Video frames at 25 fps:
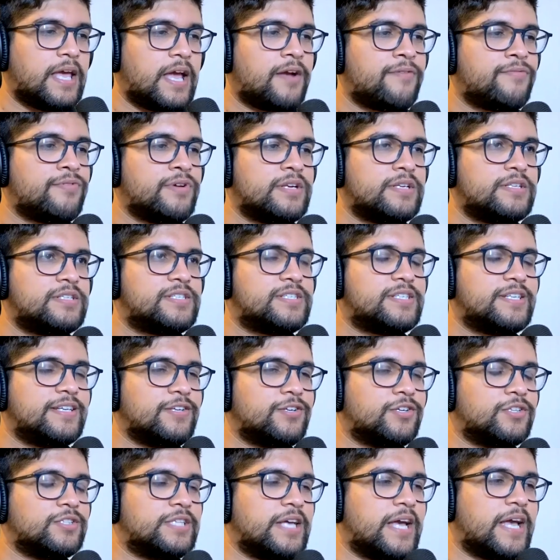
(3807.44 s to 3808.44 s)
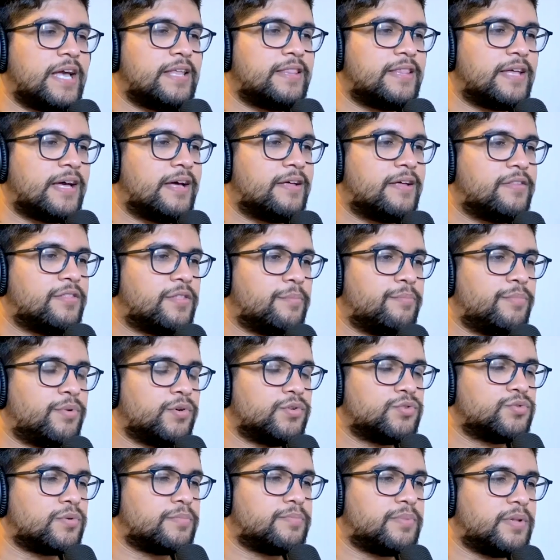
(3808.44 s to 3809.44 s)
Every single day that the
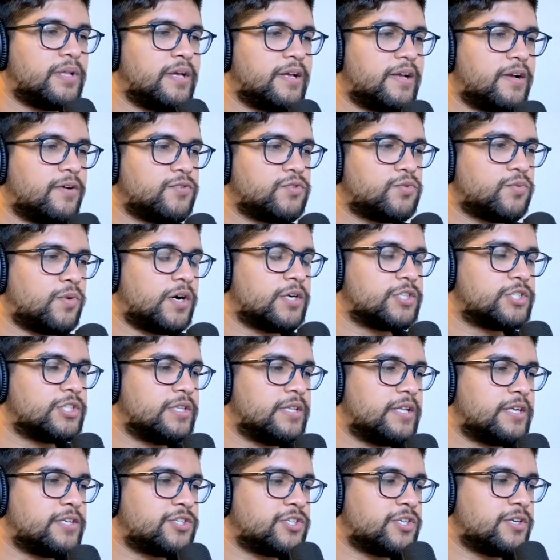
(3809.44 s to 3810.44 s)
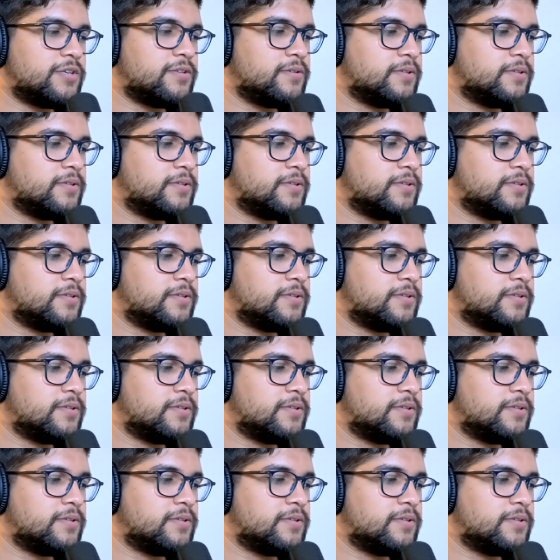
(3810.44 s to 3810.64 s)
Bulls were playing, I was watching that shit.